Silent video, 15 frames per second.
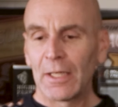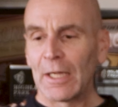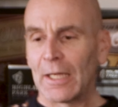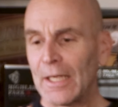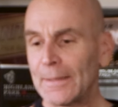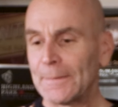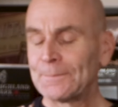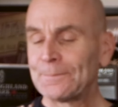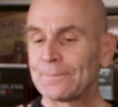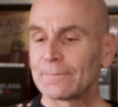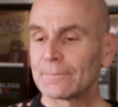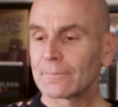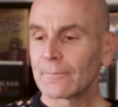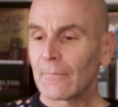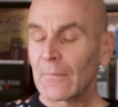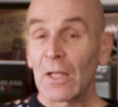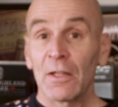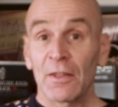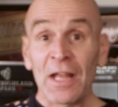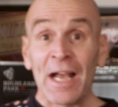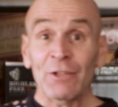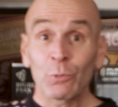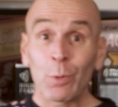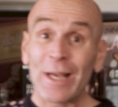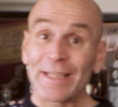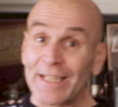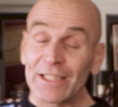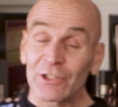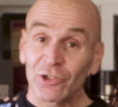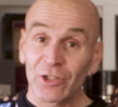That's why
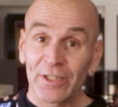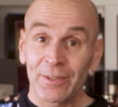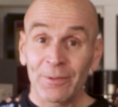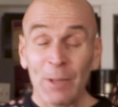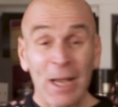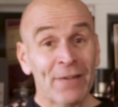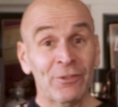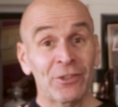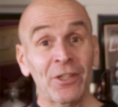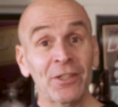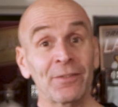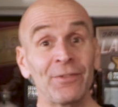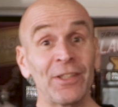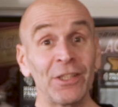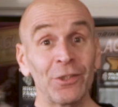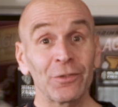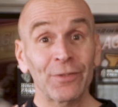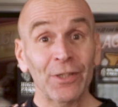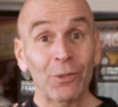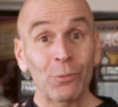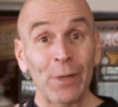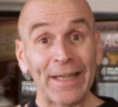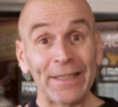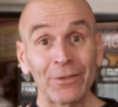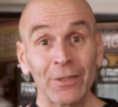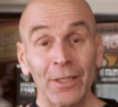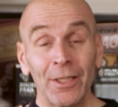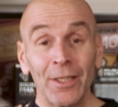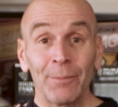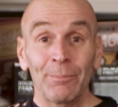actually I haven't done a video for a while.
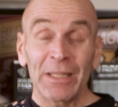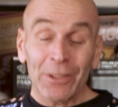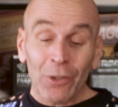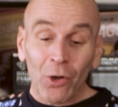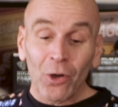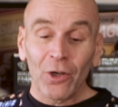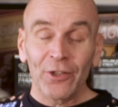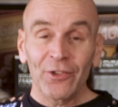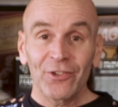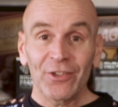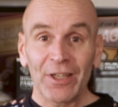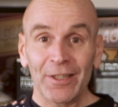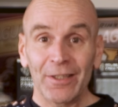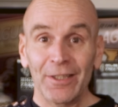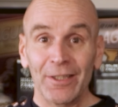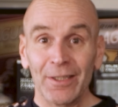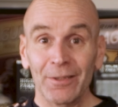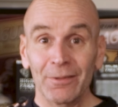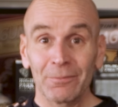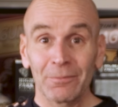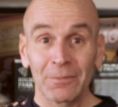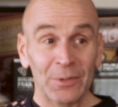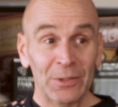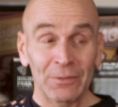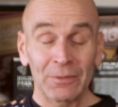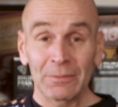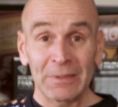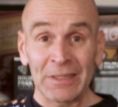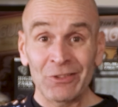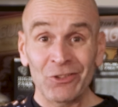Because we're
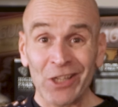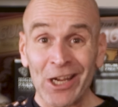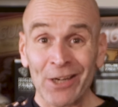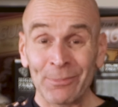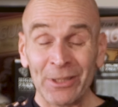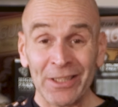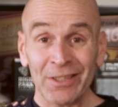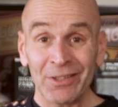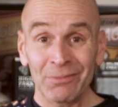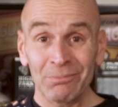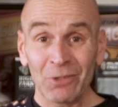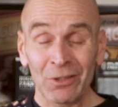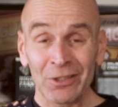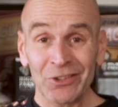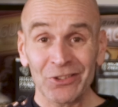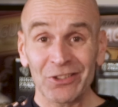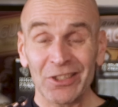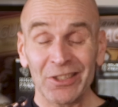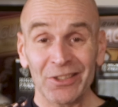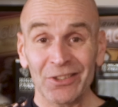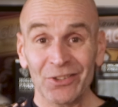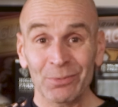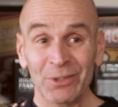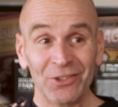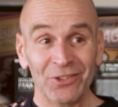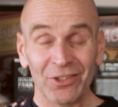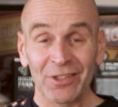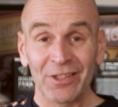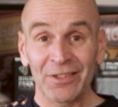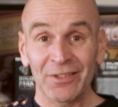in Germany, Austria,
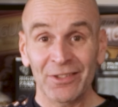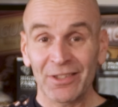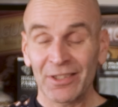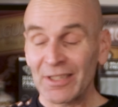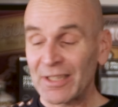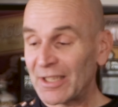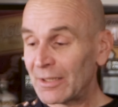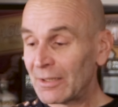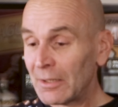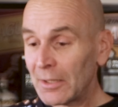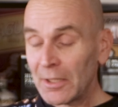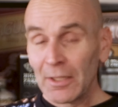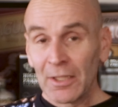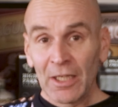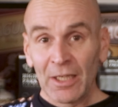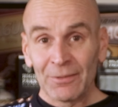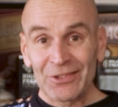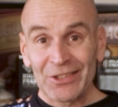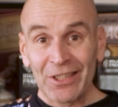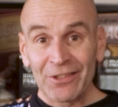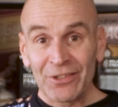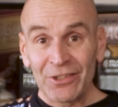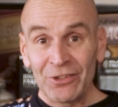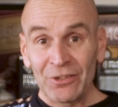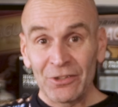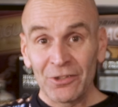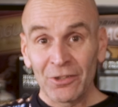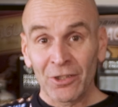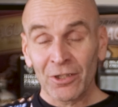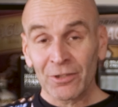Switzerland, and then I was down in New
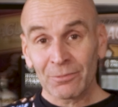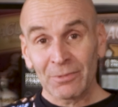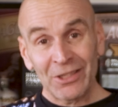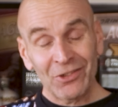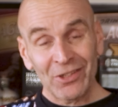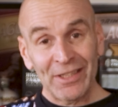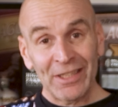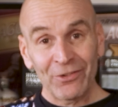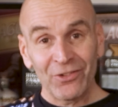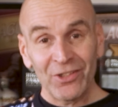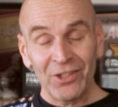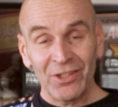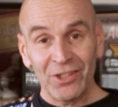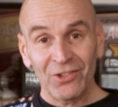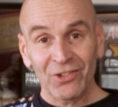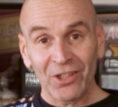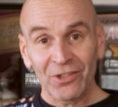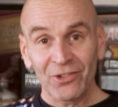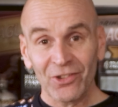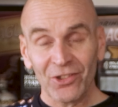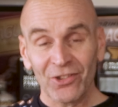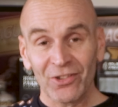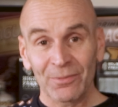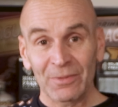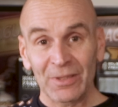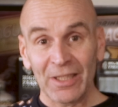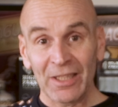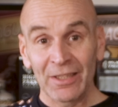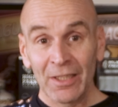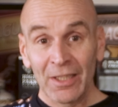York, went to an LCD sound system
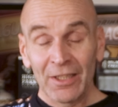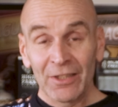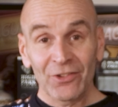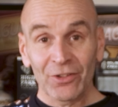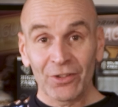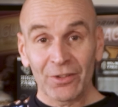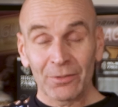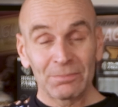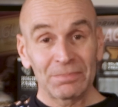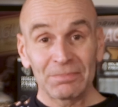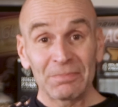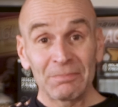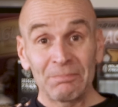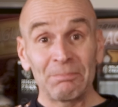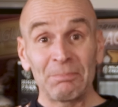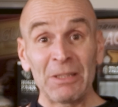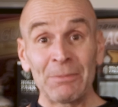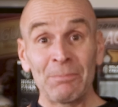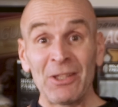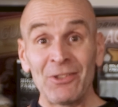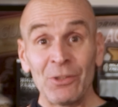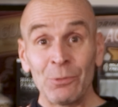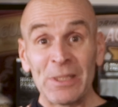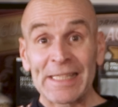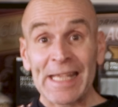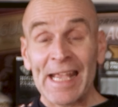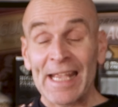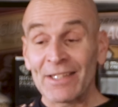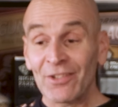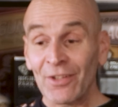gig. So, been busy
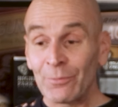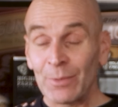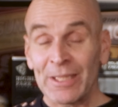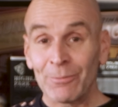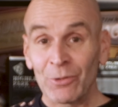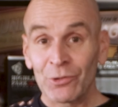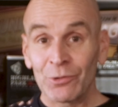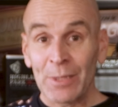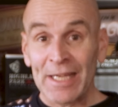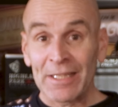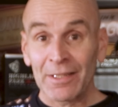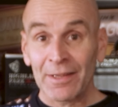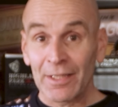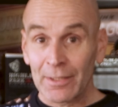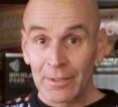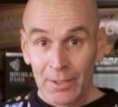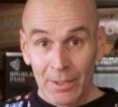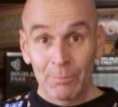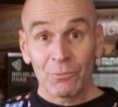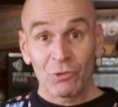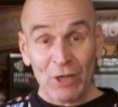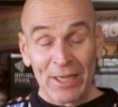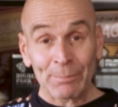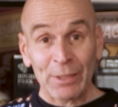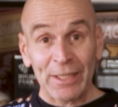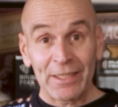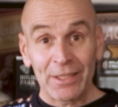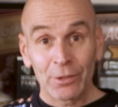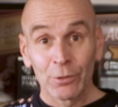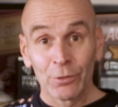weekends, haven't been able to do anything, drank plenty of